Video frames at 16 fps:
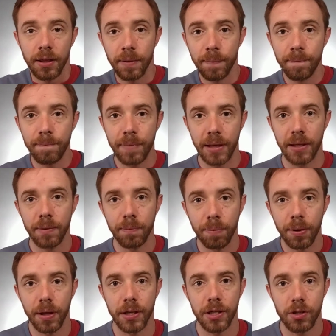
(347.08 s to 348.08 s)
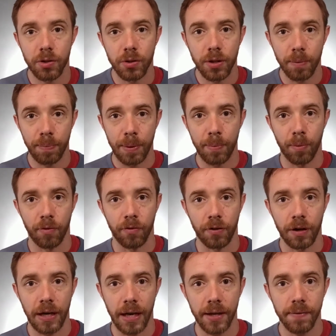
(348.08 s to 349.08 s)
The main place that people
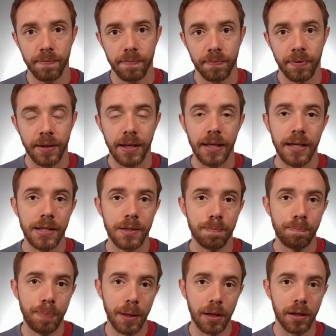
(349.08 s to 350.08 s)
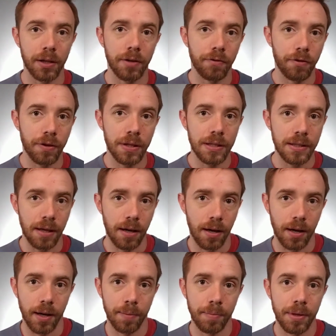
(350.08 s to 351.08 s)
forget is billing for the
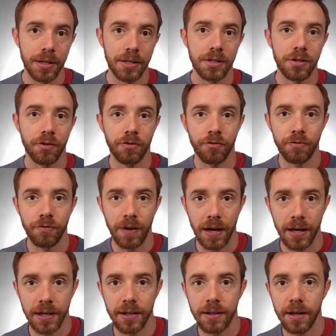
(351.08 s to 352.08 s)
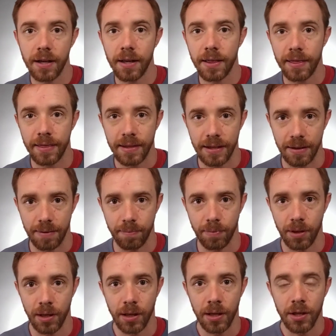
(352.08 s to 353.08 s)
time to find a
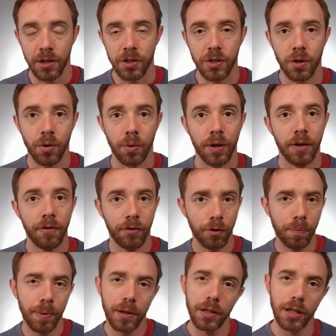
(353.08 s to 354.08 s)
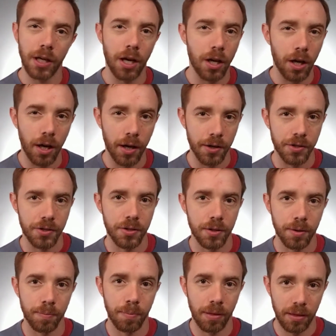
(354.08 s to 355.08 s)
theme. So if you're building a
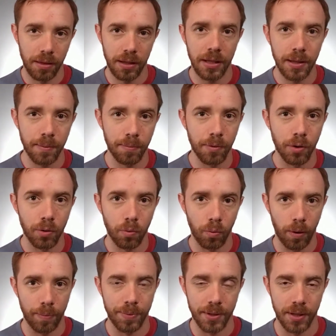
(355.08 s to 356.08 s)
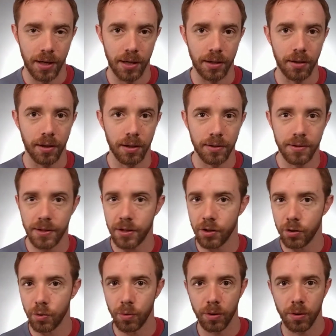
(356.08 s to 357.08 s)
custom themed website, like let's say
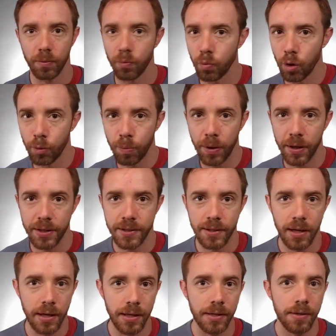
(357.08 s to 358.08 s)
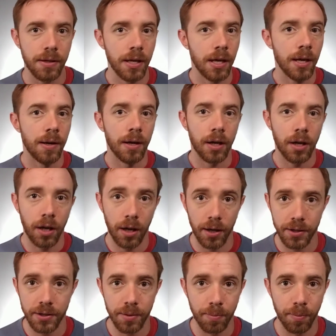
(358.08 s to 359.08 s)
you're doing WordPress site,
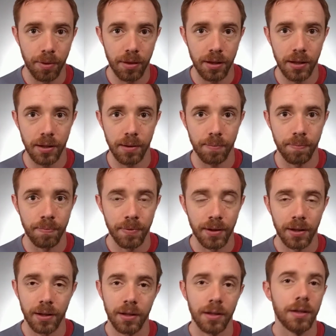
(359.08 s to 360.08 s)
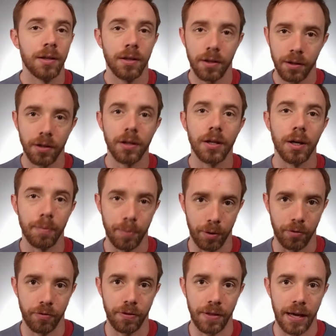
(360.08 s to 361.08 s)
custom theme, you're gonna
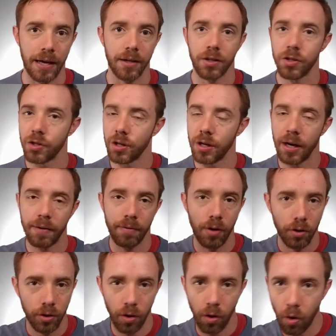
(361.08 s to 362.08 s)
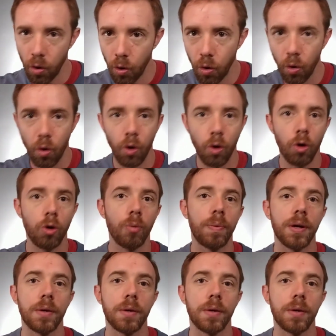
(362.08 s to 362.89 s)
bill for that because you're gonna have a whole